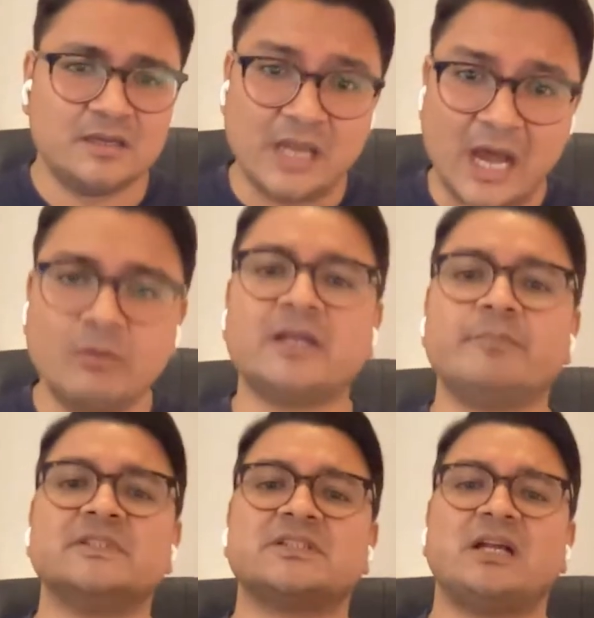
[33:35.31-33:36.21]
Now
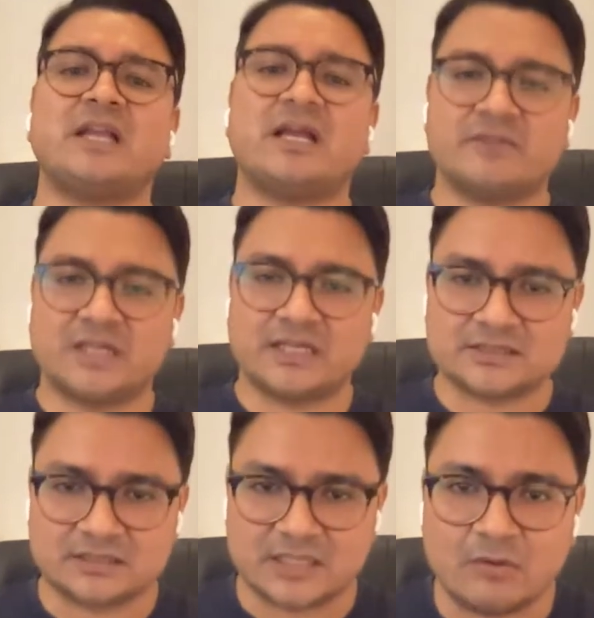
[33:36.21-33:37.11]
let me start
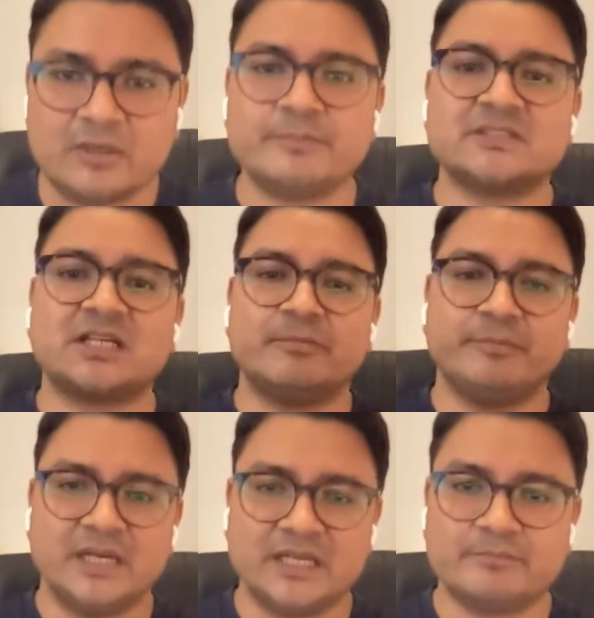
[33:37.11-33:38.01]
advertising. Now let me
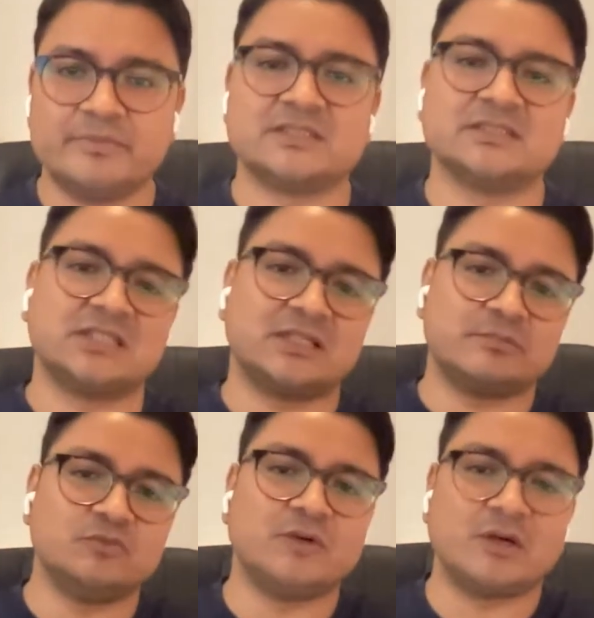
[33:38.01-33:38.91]
start building pieces
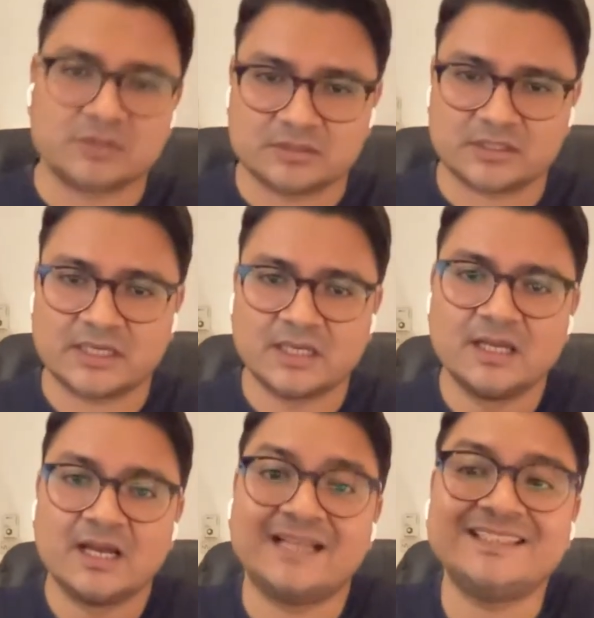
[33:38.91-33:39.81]
that move out, right?
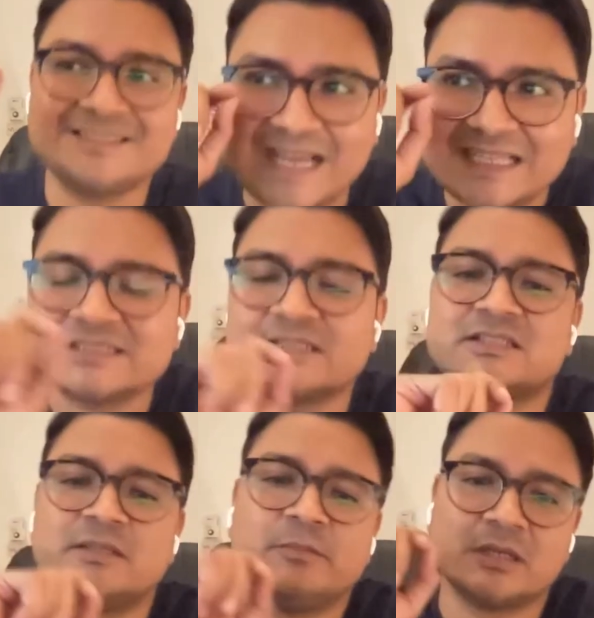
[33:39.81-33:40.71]
I think that's
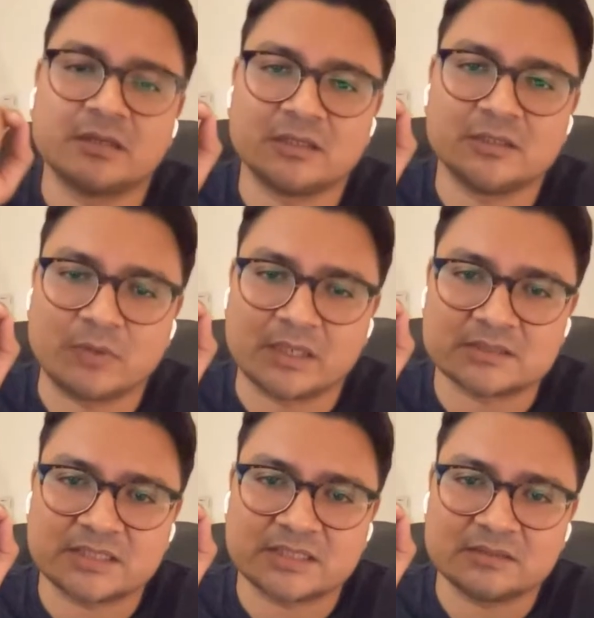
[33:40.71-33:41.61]
extremely critical to
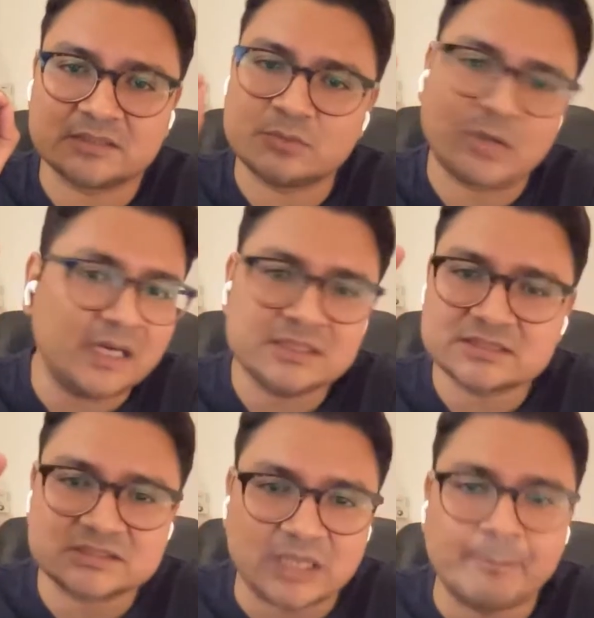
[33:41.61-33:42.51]
understand, that you
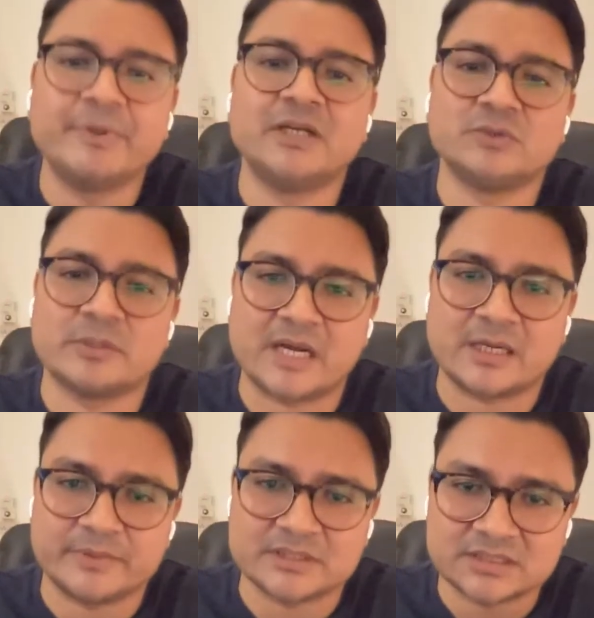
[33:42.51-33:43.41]
can't just jump into the
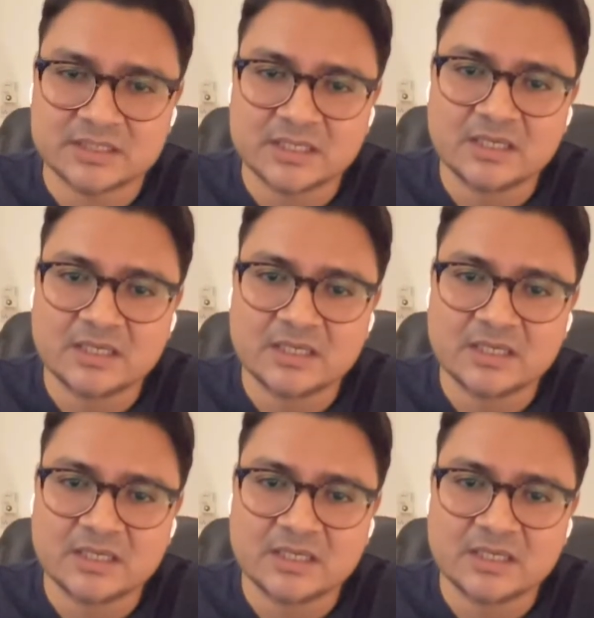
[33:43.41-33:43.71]
brand piece.